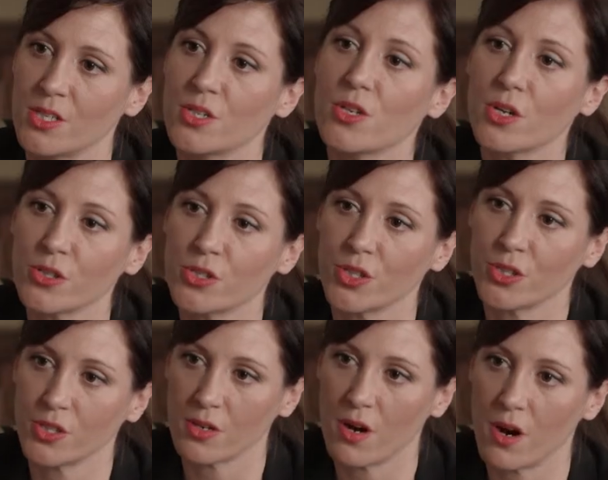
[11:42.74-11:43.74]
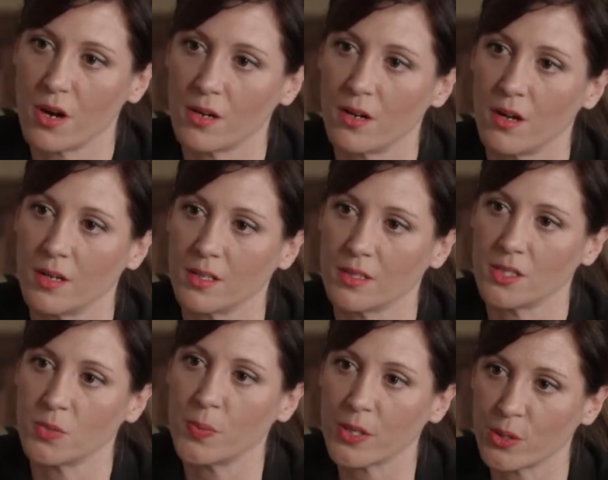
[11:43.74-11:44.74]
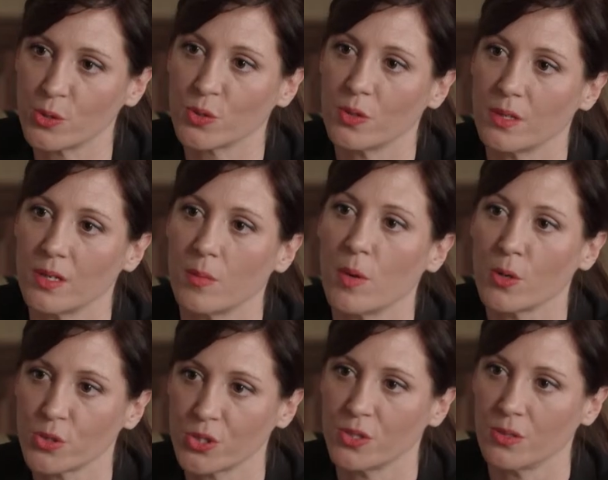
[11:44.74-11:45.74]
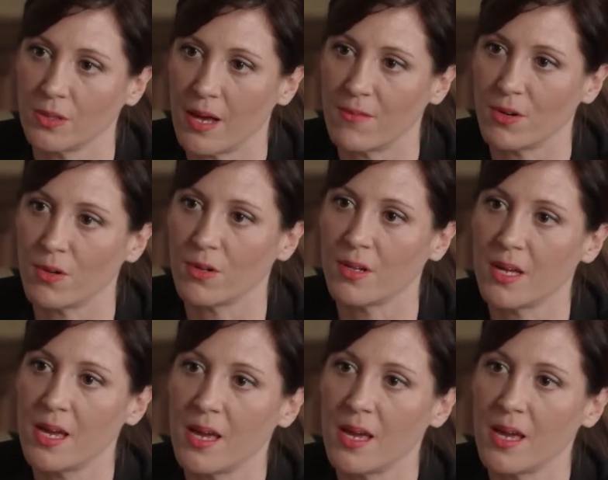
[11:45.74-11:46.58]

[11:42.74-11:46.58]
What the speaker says: to nurture your heart on a spiritual and emotional level,